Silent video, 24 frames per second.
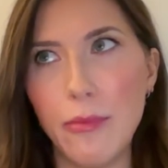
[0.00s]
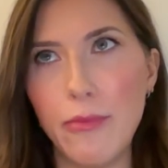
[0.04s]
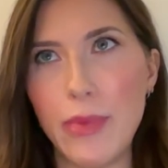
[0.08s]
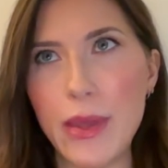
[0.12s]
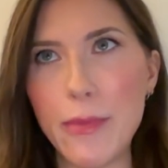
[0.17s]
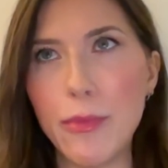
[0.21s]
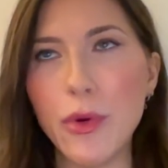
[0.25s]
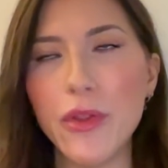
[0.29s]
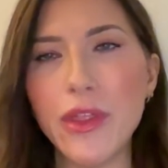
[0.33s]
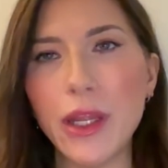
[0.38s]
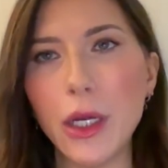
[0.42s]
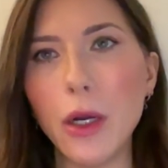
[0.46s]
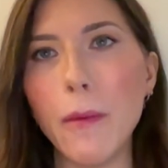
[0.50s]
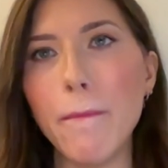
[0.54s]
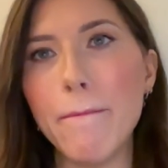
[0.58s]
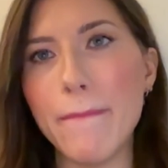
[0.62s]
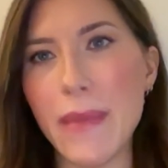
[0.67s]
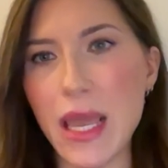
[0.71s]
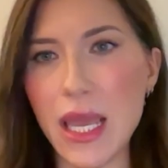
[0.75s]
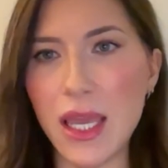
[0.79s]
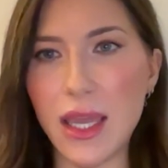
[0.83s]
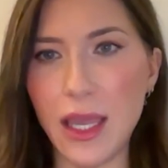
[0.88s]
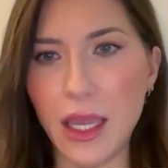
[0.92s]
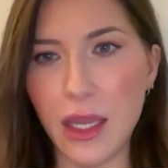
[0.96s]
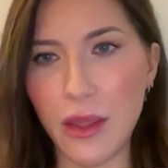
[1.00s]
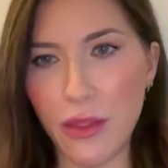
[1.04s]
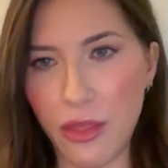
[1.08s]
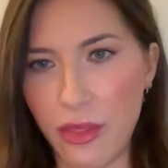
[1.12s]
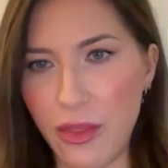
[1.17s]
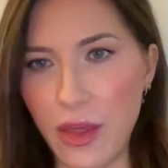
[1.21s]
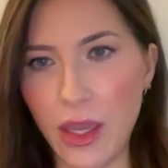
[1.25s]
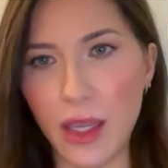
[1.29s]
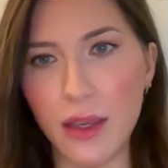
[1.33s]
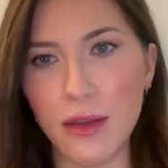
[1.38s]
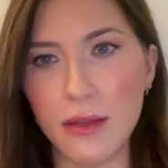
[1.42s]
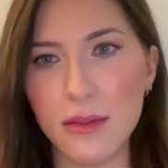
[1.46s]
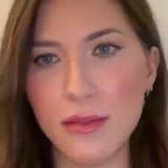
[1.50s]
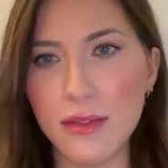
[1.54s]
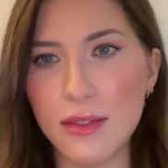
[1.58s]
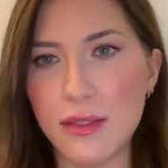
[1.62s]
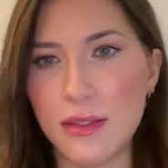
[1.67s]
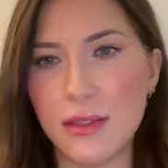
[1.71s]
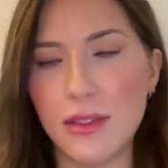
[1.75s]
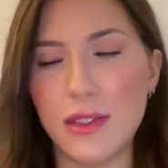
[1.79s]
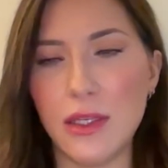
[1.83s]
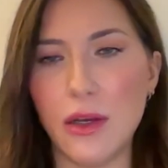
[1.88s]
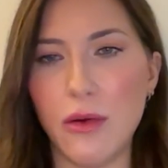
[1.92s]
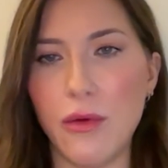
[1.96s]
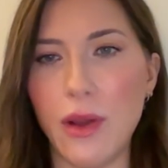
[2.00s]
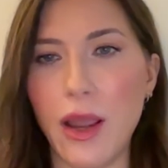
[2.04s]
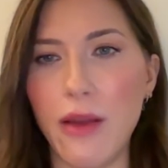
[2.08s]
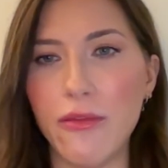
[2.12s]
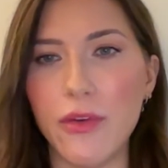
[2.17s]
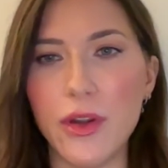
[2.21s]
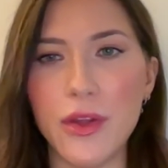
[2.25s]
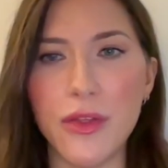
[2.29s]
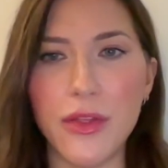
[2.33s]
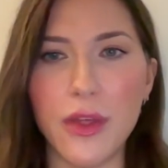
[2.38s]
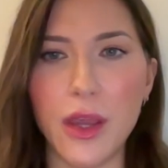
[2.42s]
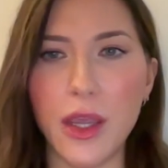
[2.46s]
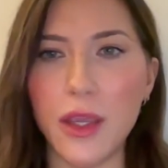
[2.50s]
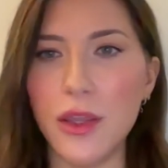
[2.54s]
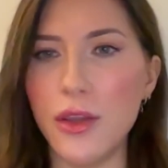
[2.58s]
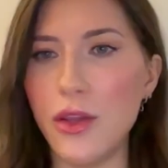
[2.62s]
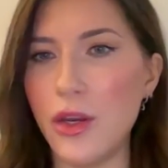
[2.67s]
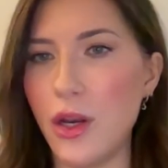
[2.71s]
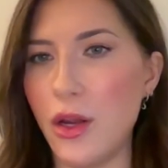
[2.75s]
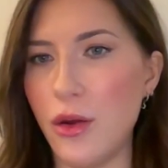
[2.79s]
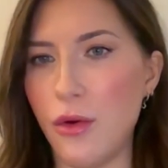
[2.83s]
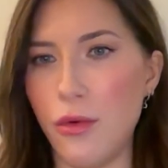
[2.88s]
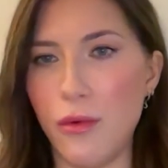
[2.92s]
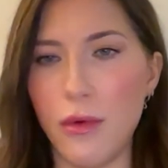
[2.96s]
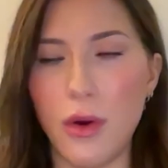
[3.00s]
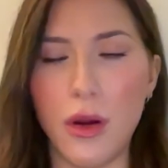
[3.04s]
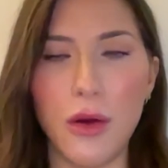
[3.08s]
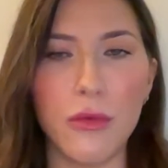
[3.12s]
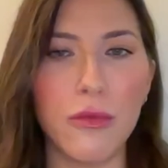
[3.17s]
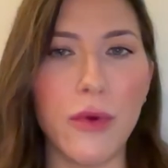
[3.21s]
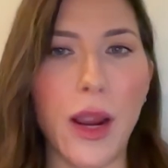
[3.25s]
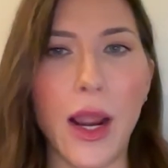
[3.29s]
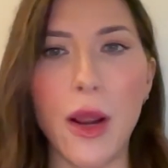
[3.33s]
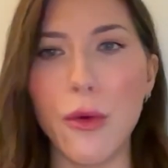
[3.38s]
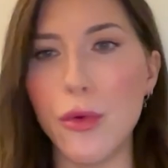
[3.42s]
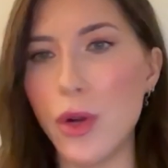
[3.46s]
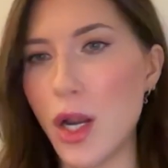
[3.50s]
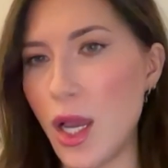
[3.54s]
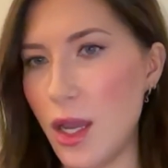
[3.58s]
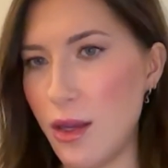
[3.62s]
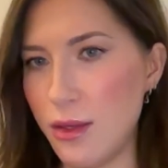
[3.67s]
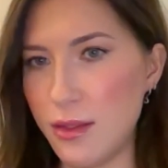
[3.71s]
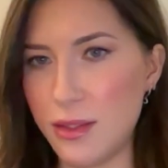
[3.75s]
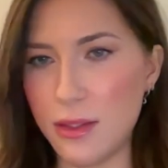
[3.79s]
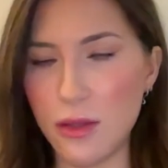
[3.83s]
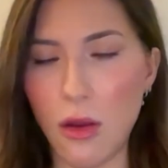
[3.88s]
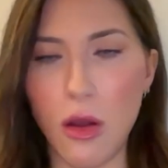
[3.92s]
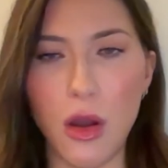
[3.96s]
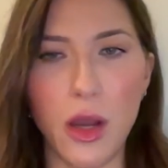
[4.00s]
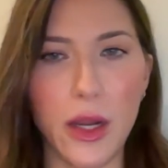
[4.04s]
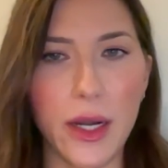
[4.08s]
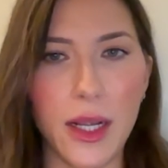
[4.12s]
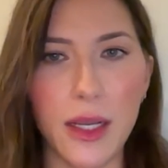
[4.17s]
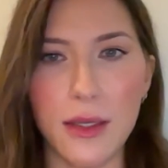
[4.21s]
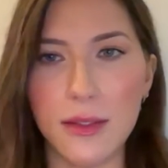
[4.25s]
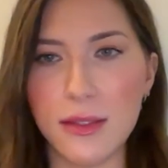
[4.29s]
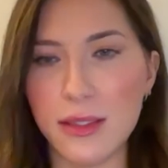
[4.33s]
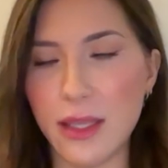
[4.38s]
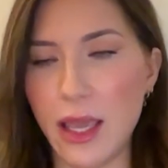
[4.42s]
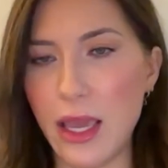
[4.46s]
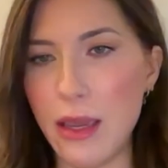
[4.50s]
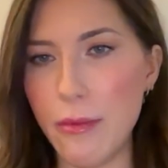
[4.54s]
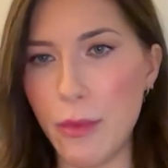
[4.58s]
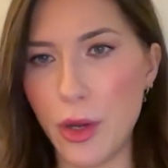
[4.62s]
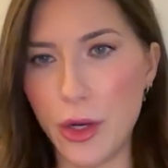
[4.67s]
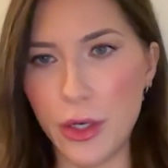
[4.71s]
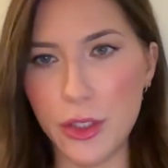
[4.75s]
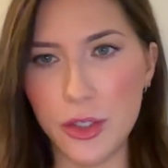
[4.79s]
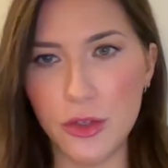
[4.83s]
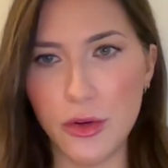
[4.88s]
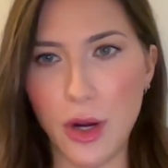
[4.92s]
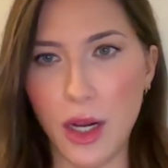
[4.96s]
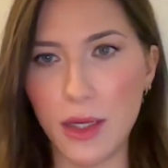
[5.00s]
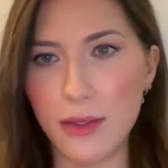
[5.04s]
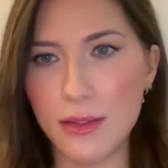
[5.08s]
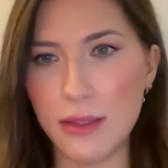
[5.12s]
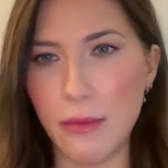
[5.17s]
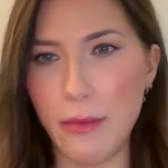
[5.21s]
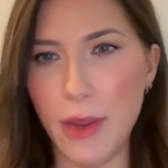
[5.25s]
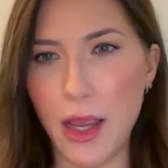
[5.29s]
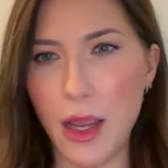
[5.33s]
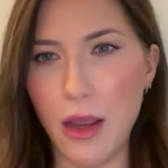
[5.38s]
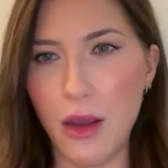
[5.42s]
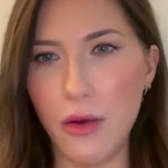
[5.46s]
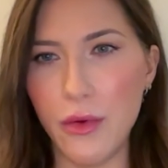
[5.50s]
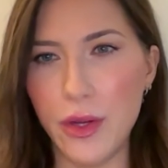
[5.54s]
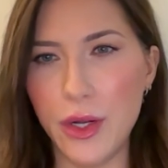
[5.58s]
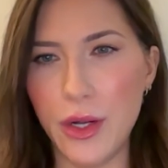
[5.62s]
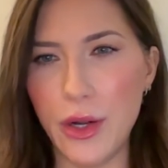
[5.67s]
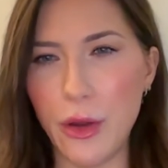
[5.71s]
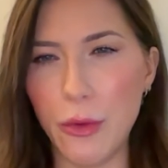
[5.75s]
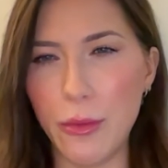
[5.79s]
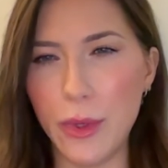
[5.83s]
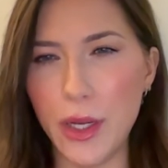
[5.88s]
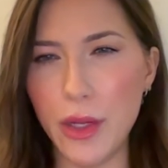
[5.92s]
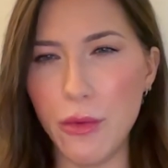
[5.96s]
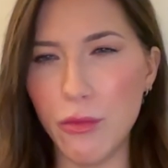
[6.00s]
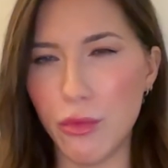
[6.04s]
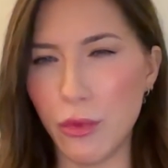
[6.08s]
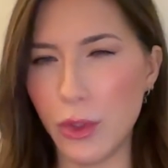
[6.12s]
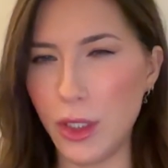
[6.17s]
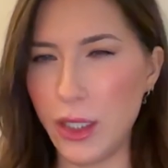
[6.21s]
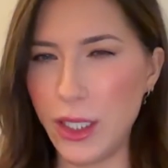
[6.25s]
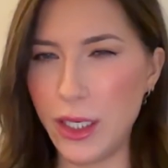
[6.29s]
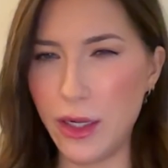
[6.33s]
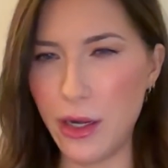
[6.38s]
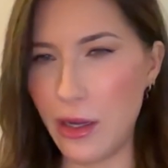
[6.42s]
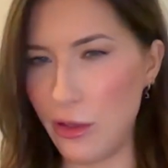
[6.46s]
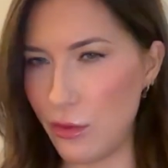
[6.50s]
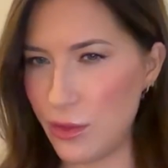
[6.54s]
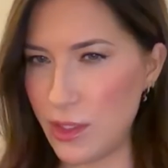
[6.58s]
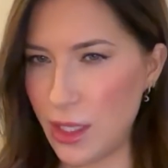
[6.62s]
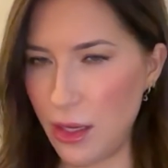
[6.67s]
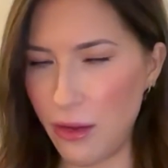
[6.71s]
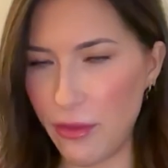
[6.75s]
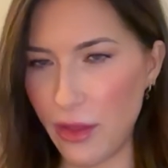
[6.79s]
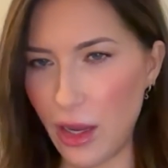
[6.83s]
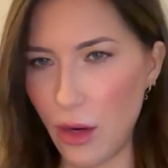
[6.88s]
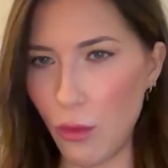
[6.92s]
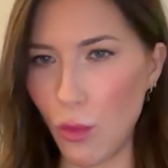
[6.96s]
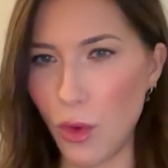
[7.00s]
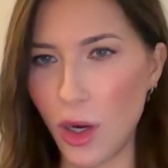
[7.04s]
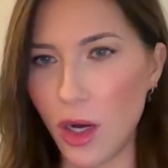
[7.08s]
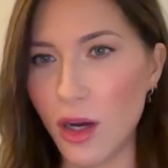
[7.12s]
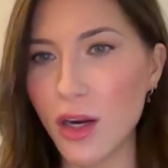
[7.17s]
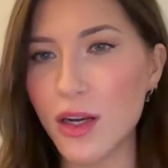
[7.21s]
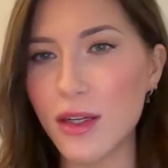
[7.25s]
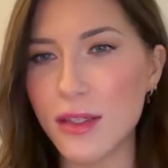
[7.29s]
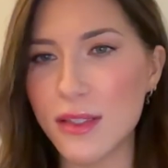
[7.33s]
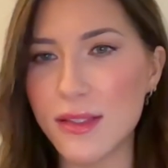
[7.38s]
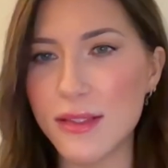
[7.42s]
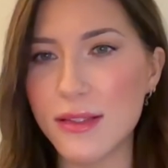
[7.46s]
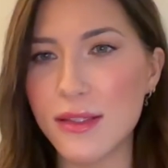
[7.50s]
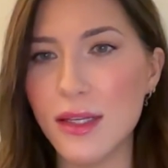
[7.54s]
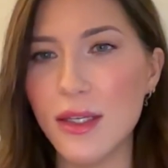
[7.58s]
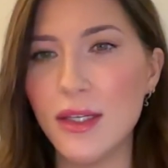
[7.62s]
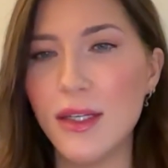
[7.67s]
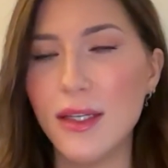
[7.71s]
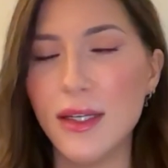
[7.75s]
people that are making things. So everything, around us, on us, came on a truck somehow, and nobody really knows how that works.